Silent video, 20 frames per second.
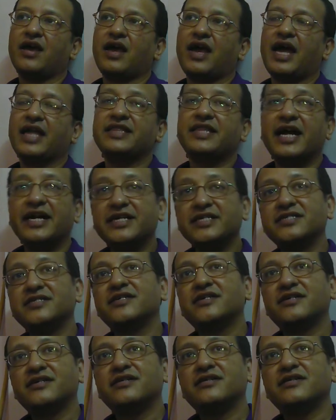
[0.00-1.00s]
And that is
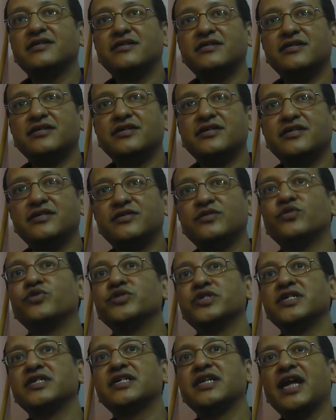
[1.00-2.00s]
the
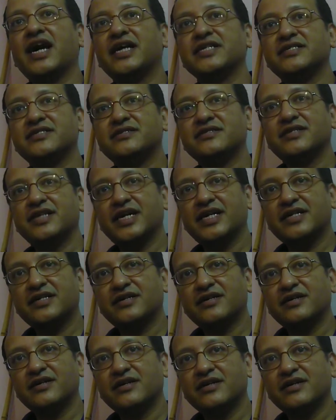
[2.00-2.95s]
social class that